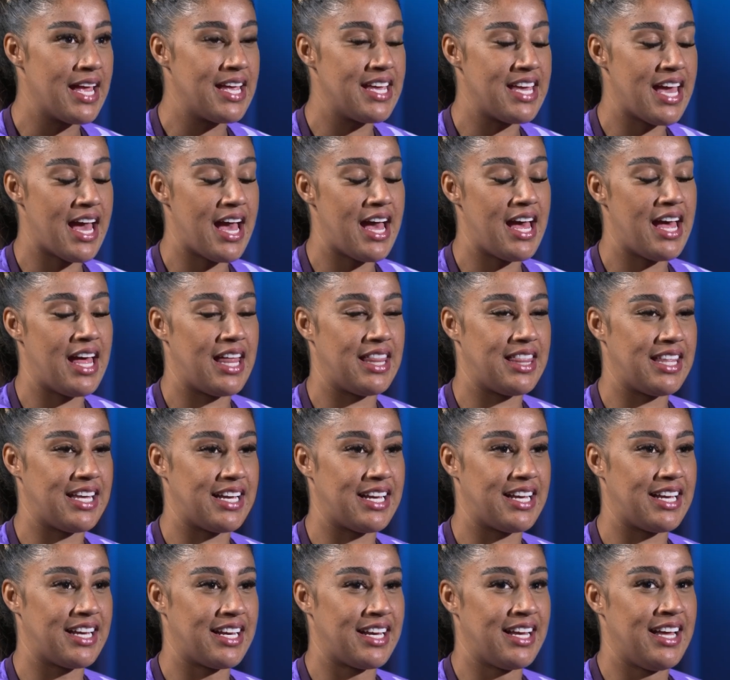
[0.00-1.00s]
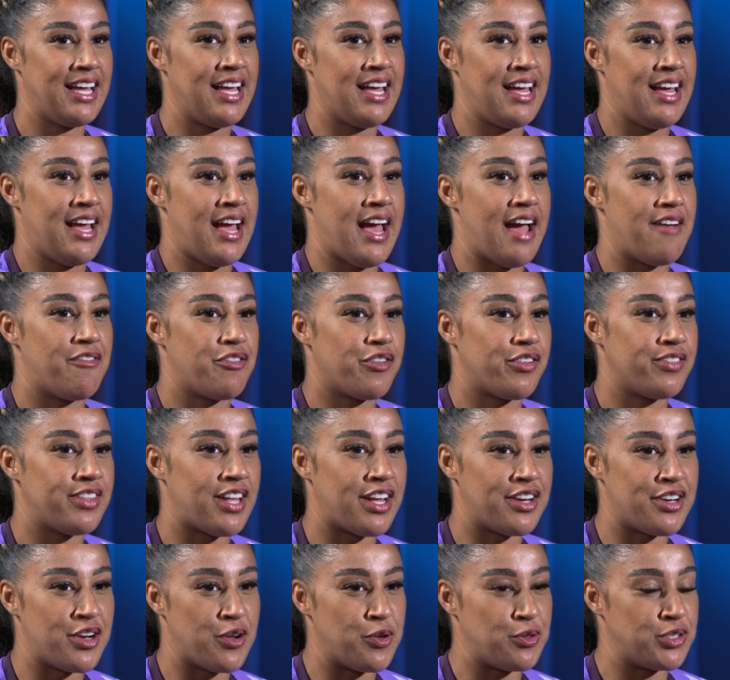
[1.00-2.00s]
Yeah, I think everyone
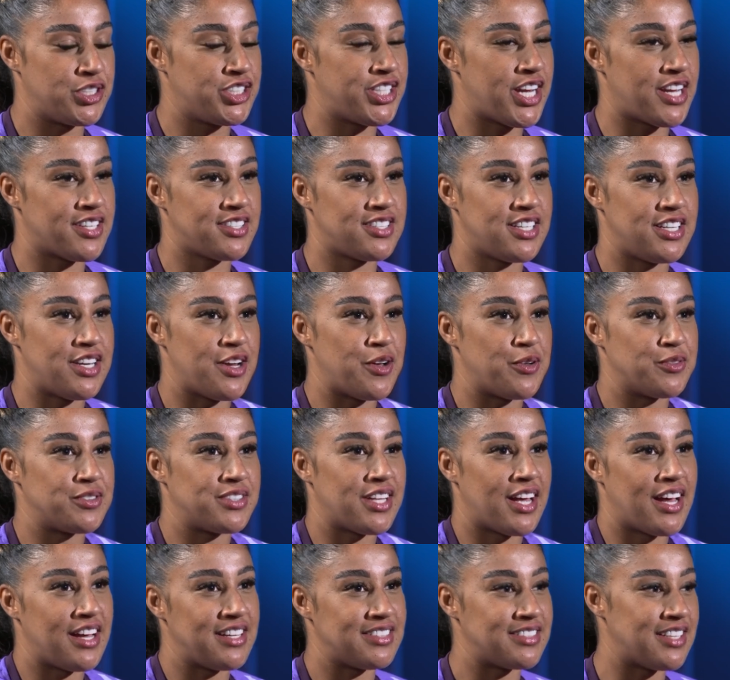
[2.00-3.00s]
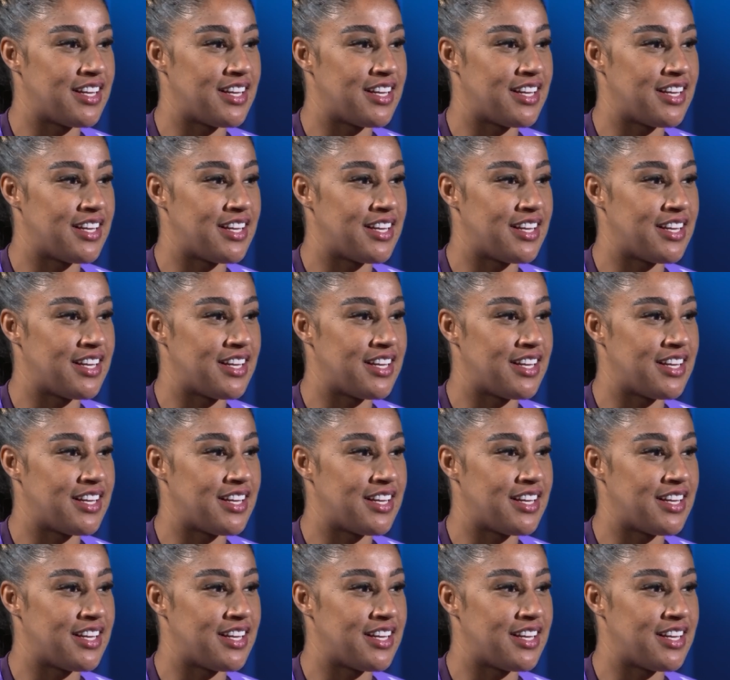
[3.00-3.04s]
that knows Jesse knows that he's